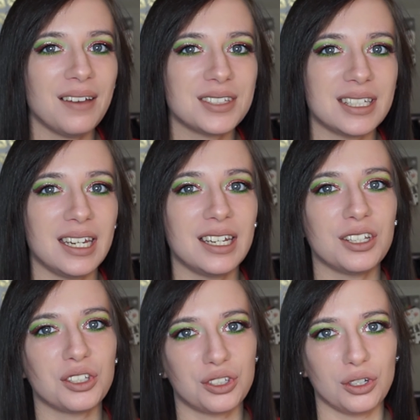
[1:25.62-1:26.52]
have seen
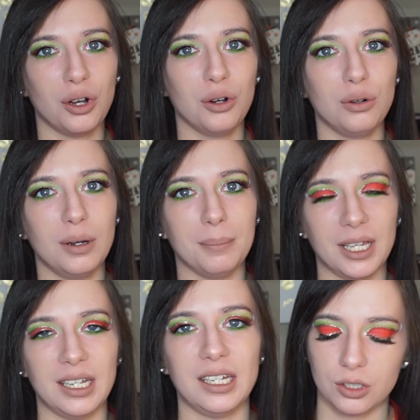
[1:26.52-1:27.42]
so
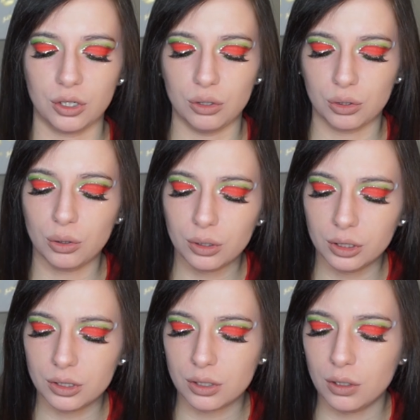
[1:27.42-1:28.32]
many
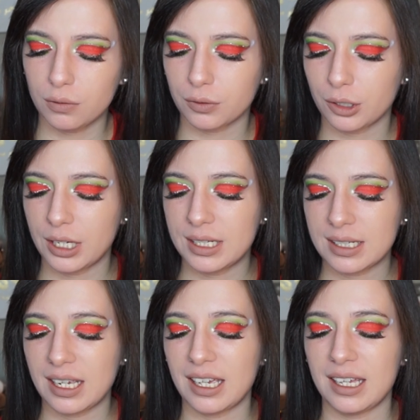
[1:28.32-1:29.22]
tutorials over it,
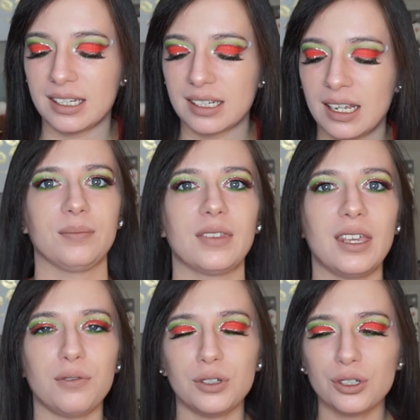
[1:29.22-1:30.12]
and
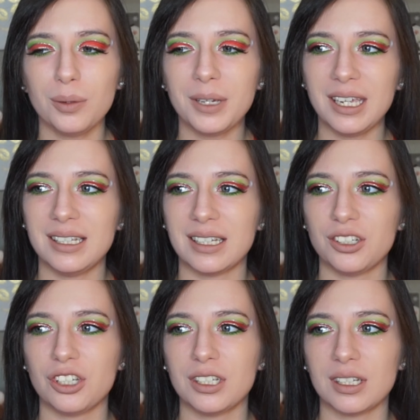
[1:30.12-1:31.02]
if you don't pay
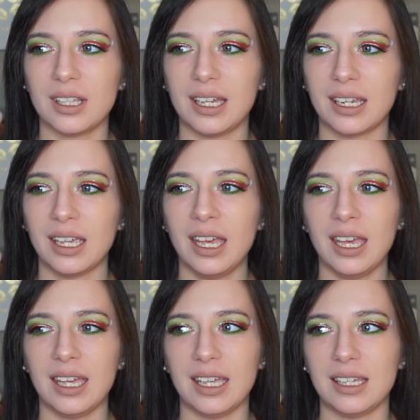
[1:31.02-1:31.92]
attention to like
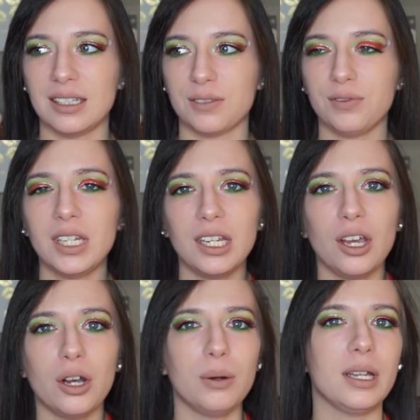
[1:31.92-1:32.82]
his
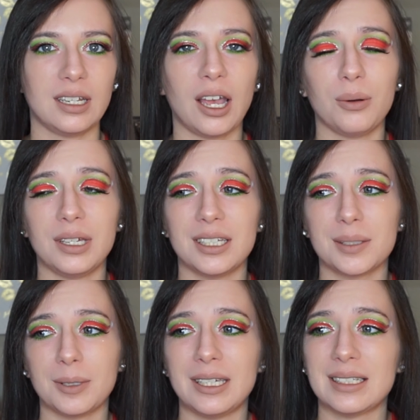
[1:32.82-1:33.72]
video and how he
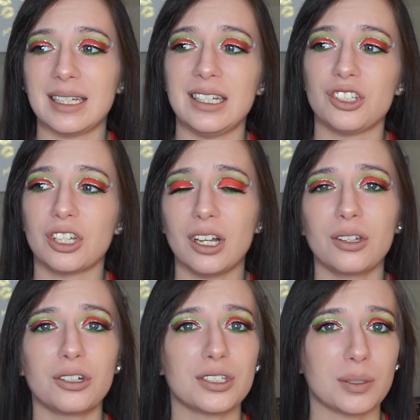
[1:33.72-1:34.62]
explains each
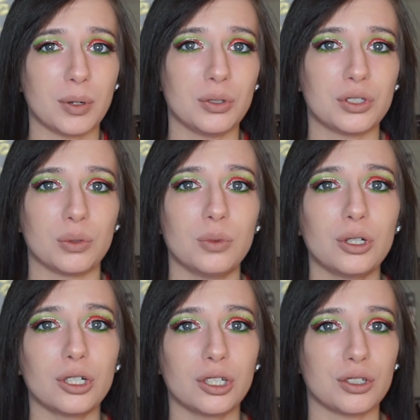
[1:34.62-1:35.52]
color is supposed to
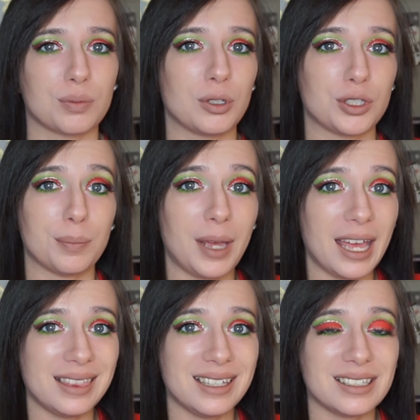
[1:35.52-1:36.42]
work, you're supposed to
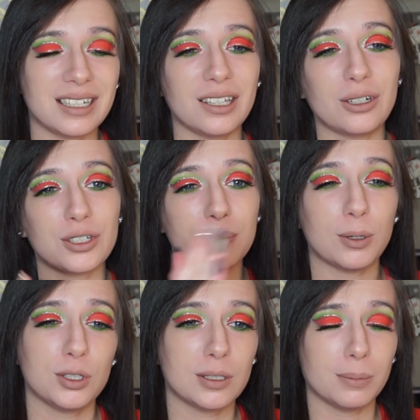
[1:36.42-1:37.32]
pat this color, you're
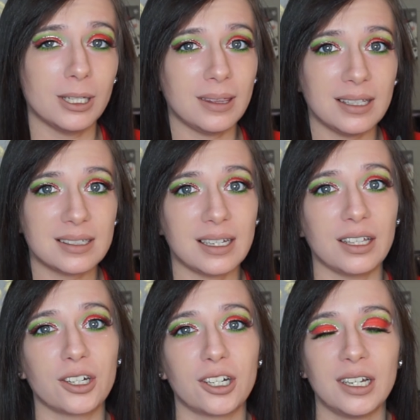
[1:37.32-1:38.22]
supposed to blend this
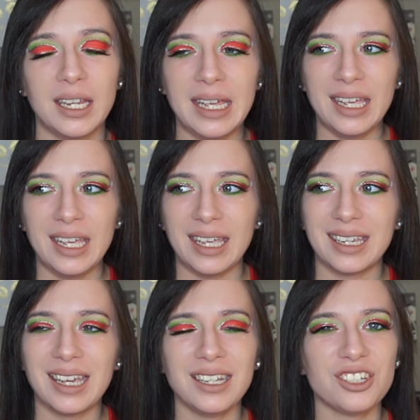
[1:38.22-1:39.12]
color,
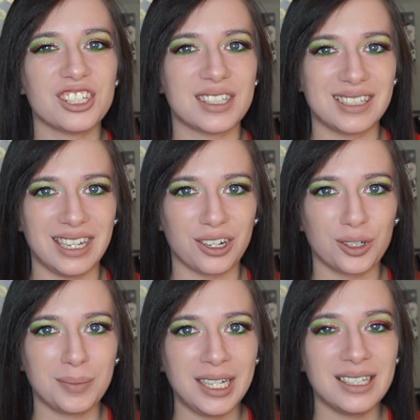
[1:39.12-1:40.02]
it kind of
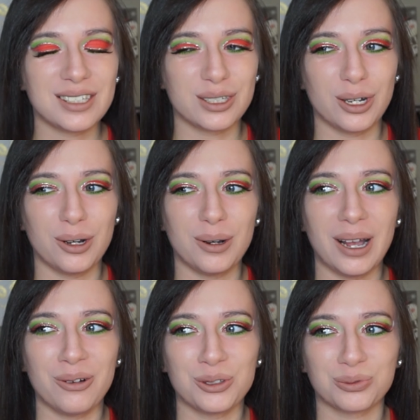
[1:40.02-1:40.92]
scared me, so
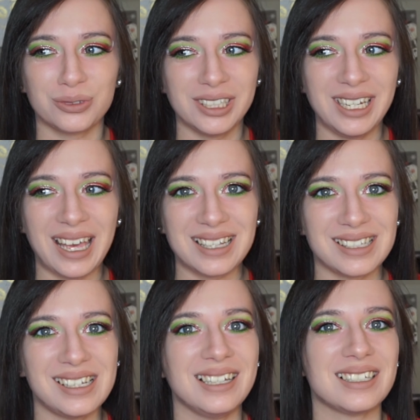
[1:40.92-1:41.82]
I was really
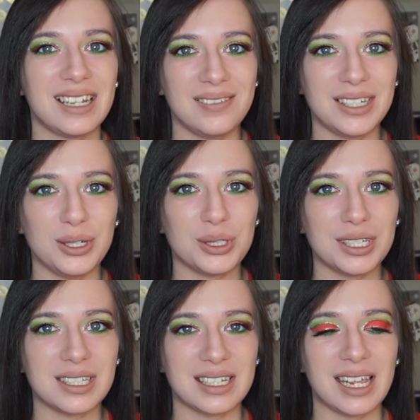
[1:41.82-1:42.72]
hesitant to even use
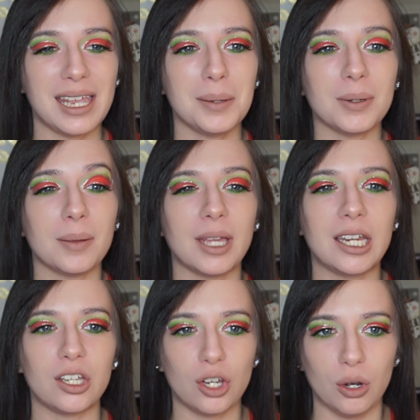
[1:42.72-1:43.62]
it today, but I'm
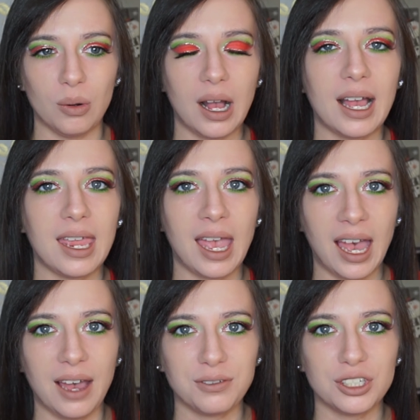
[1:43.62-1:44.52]
like, no, I
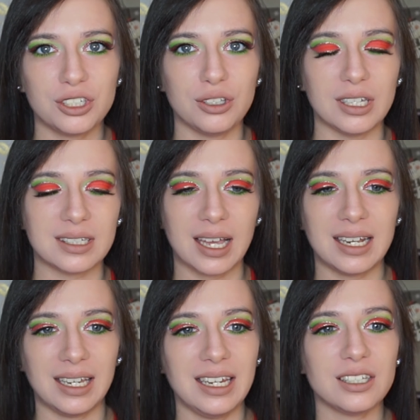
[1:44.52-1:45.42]
have to do this. I
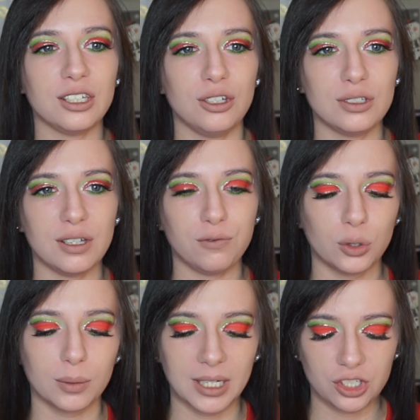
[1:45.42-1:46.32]
need to use it
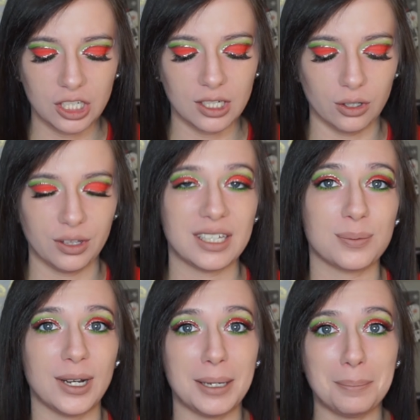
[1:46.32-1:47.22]
for my channel. That's
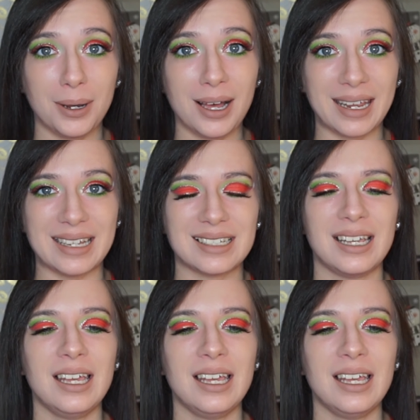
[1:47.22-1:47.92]
why I bought it.